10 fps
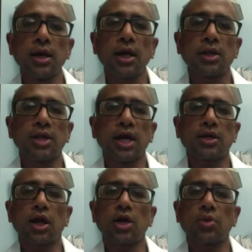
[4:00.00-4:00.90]
That,
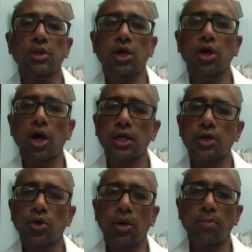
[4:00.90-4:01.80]
along with the
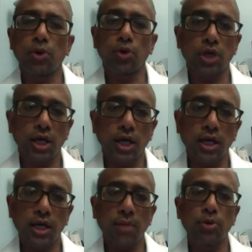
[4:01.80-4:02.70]
cognitive computing and the
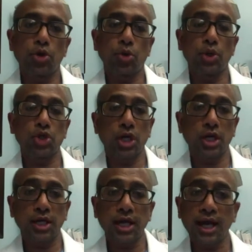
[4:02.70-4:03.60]
computer vision,
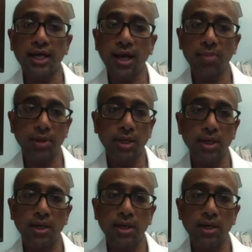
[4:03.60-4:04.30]
can help in